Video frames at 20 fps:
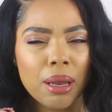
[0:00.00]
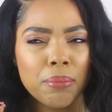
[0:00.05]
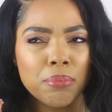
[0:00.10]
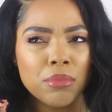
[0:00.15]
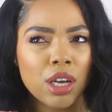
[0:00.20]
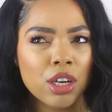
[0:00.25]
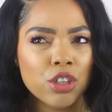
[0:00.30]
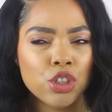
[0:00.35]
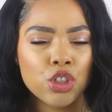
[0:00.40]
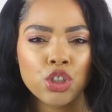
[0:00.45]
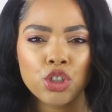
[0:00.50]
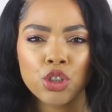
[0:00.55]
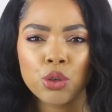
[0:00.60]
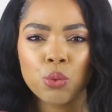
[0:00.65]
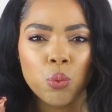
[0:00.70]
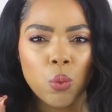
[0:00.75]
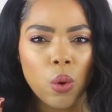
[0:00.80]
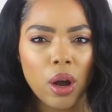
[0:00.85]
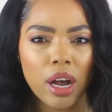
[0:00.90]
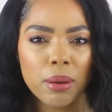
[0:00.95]
I'm not sure
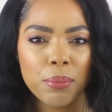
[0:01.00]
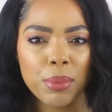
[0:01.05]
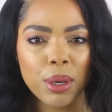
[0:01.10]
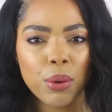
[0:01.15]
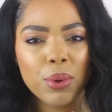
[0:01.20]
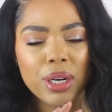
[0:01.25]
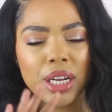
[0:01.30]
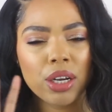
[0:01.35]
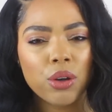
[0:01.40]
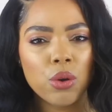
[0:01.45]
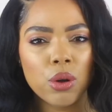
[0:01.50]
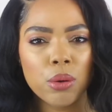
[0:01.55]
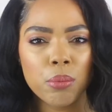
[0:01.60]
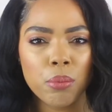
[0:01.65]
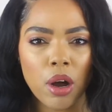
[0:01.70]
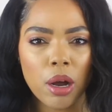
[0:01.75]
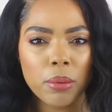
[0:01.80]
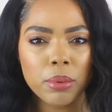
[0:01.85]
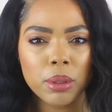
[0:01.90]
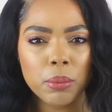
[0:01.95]
why, but when I go on
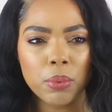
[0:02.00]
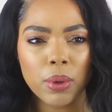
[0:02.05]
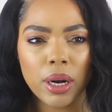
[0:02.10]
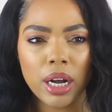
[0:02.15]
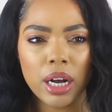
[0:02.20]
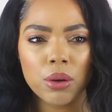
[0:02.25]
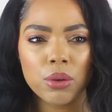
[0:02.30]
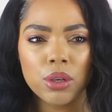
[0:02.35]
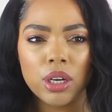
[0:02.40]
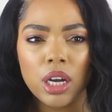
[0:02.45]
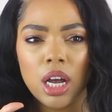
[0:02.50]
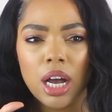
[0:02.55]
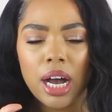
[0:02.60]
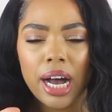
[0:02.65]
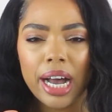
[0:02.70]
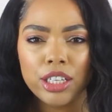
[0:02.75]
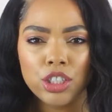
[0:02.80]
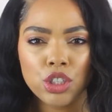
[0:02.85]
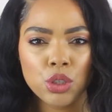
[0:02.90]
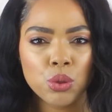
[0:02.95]
Bobbi Brown,
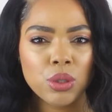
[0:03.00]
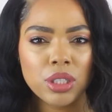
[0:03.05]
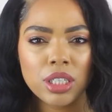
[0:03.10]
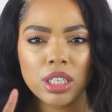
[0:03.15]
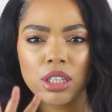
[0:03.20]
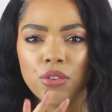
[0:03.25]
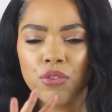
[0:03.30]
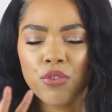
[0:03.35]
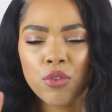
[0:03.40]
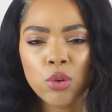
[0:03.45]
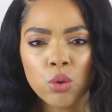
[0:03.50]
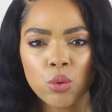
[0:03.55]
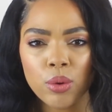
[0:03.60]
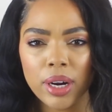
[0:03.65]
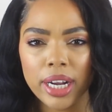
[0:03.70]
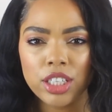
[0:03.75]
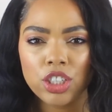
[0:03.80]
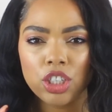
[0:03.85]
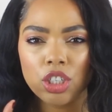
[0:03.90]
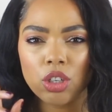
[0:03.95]
I do see the full
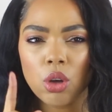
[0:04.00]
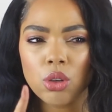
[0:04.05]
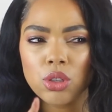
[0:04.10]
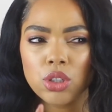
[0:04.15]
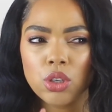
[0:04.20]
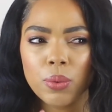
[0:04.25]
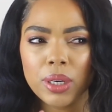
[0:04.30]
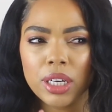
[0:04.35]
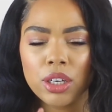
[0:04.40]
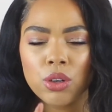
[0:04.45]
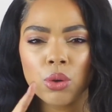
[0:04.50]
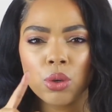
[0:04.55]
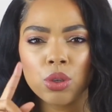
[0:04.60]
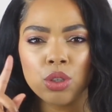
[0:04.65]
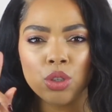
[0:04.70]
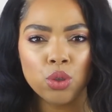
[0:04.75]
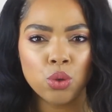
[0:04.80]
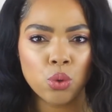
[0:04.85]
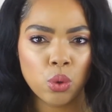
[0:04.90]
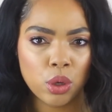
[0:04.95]
range and also when I go
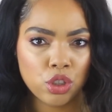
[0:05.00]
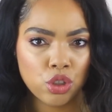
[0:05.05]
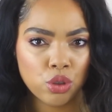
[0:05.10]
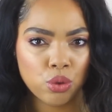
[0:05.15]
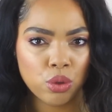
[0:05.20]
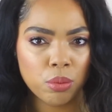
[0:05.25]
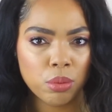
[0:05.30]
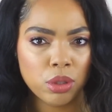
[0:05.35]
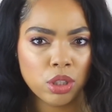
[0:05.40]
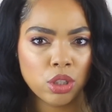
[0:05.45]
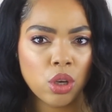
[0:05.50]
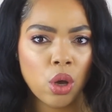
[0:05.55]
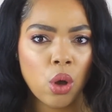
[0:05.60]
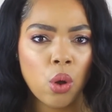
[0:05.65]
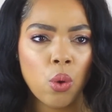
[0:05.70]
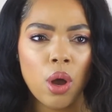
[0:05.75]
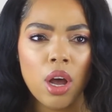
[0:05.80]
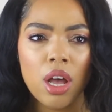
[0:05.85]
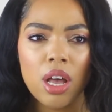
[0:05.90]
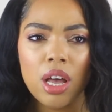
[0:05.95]
on Nordstrom.
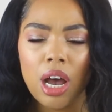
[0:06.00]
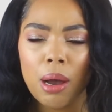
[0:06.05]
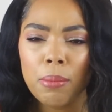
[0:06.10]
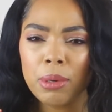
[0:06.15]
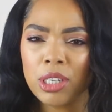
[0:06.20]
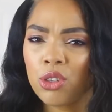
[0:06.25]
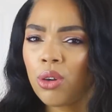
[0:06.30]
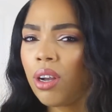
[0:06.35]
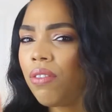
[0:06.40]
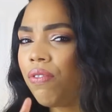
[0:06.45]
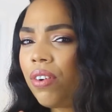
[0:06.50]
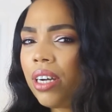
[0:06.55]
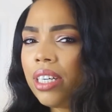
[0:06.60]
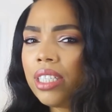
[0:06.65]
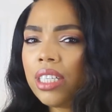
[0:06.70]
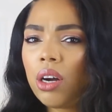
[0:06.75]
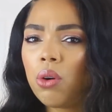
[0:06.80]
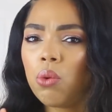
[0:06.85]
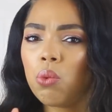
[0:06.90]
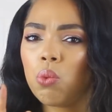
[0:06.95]
So I'm gonna try and
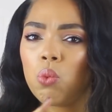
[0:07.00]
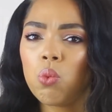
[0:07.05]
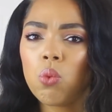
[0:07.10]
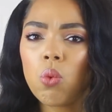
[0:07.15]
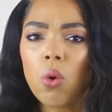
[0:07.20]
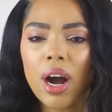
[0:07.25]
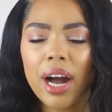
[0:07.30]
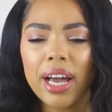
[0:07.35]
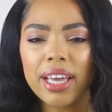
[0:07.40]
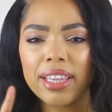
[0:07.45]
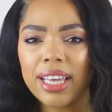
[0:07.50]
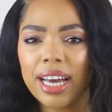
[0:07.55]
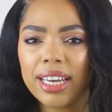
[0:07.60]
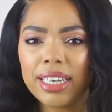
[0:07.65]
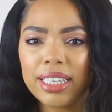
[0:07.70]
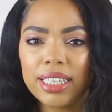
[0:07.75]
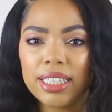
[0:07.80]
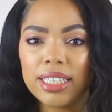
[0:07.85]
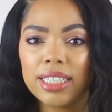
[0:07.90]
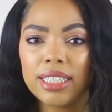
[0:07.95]
find out why
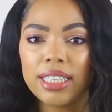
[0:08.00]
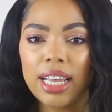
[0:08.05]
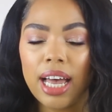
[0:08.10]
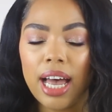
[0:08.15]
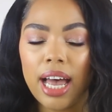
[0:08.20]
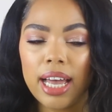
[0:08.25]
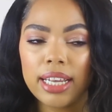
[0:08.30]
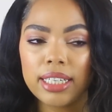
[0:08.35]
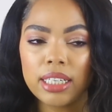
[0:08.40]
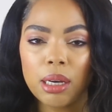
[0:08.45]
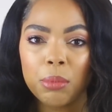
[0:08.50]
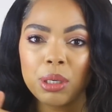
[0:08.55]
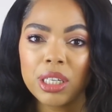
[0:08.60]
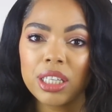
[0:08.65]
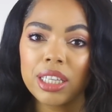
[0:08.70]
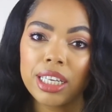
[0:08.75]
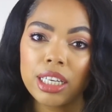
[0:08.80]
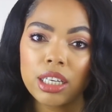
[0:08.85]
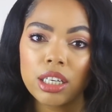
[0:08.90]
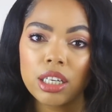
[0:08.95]
that is, and I'm gonna
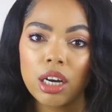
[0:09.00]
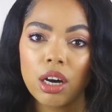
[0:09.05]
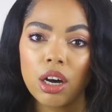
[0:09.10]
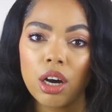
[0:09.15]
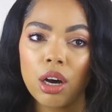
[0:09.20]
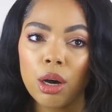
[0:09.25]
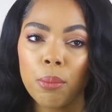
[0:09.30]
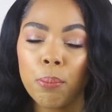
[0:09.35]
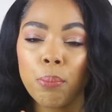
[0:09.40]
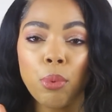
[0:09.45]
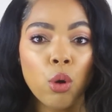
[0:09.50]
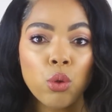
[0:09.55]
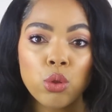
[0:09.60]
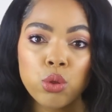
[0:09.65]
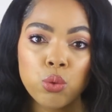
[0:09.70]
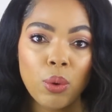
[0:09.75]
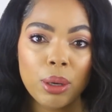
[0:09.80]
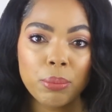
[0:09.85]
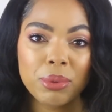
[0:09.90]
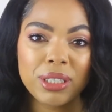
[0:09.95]
link uh,
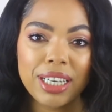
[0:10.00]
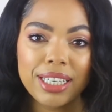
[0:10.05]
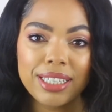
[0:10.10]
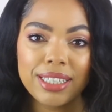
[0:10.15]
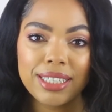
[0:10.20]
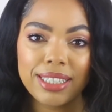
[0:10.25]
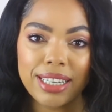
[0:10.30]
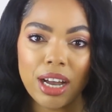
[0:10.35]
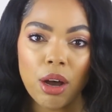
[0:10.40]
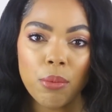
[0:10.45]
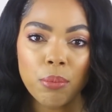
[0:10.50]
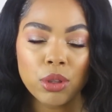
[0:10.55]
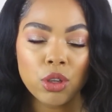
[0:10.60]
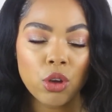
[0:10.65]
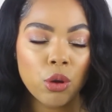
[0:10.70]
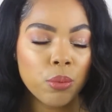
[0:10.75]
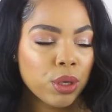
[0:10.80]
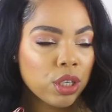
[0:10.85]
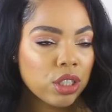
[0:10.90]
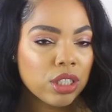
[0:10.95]
both websites down
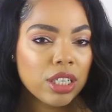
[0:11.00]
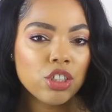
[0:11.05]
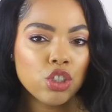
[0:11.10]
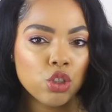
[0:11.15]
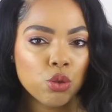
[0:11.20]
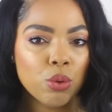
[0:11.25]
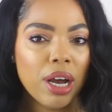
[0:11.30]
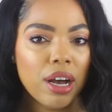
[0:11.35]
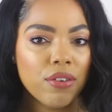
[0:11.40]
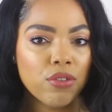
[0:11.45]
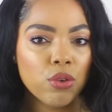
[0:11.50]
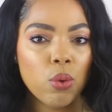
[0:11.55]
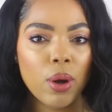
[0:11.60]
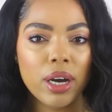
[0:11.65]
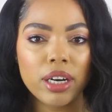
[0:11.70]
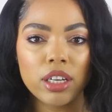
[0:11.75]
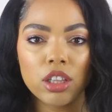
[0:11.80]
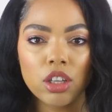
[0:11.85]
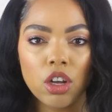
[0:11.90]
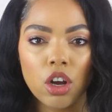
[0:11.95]
below because they do have
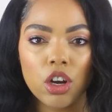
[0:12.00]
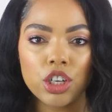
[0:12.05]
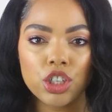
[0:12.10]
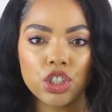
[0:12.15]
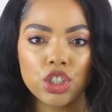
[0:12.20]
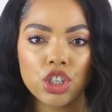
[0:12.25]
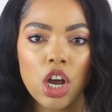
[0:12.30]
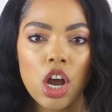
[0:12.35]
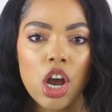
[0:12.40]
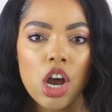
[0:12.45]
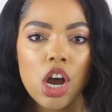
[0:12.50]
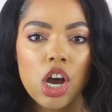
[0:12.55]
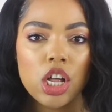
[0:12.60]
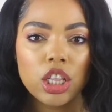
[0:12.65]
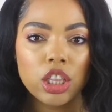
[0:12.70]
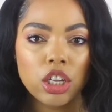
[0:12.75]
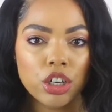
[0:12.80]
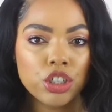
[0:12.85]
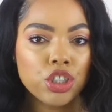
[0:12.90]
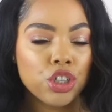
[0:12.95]
quite a large
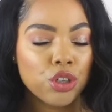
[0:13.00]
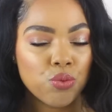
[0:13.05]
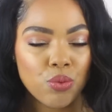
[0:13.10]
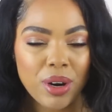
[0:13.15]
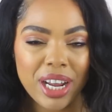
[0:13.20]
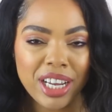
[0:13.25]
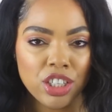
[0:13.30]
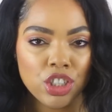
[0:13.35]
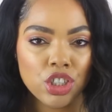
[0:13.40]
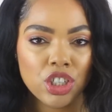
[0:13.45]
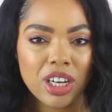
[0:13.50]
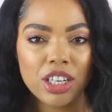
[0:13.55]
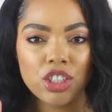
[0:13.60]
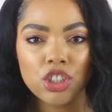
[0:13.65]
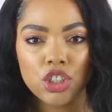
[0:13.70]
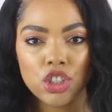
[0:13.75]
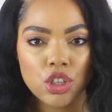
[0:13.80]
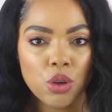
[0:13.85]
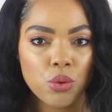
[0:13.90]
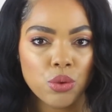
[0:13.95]
larger range. I
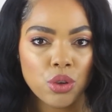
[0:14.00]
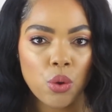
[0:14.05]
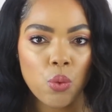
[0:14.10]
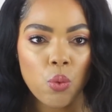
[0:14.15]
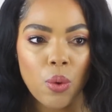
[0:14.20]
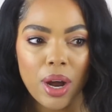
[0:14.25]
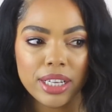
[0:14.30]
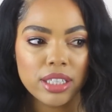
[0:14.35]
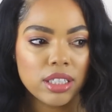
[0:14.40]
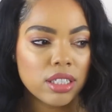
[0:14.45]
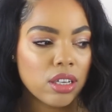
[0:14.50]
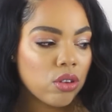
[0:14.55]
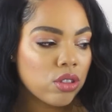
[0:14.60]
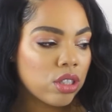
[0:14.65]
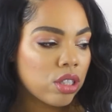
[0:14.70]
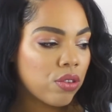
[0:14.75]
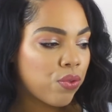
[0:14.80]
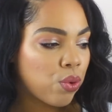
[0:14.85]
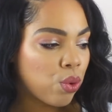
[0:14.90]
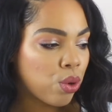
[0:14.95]
just don't know why it's not on
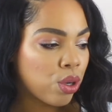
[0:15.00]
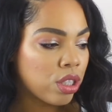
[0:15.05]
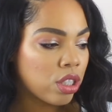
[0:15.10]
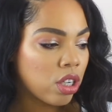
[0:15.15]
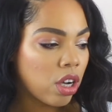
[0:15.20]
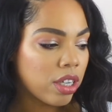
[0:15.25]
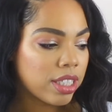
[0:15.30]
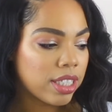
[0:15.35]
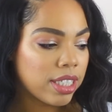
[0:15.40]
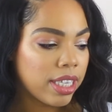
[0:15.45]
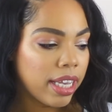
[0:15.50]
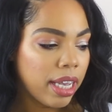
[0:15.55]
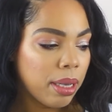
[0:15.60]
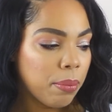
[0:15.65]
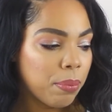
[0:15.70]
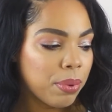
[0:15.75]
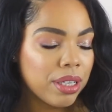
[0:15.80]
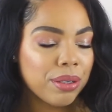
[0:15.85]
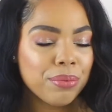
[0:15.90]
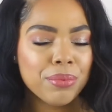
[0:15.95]
sephora.ca,
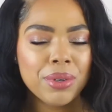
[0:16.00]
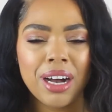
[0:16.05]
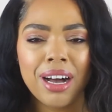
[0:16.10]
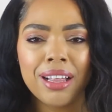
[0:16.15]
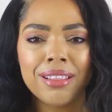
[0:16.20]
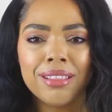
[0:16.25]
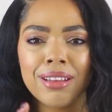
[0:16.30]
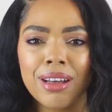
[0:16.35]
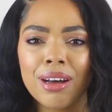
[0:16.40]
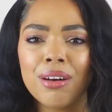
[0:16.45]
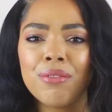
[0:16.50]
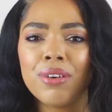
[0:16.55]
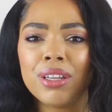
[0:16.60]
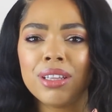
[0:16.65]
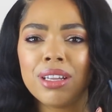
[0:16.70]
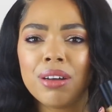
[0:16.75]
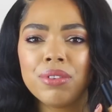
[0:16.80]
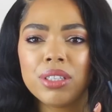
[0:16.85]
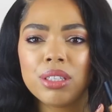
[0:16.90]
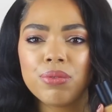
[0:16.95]
but I love,
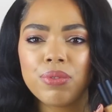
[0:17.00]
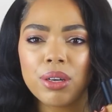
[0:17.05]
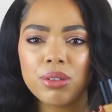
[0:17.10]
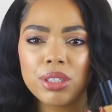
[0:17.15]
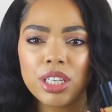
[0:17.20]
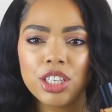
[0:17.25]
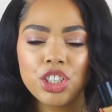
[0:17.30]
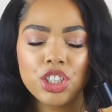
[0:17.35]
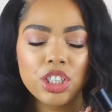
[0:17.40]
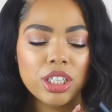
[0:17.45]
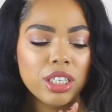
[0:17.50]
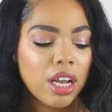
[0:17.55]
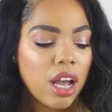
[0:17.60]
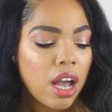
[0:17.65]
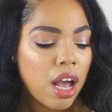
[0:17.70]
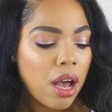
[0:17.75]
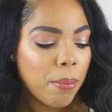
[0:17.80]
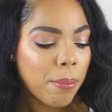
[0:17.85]
love this foundation.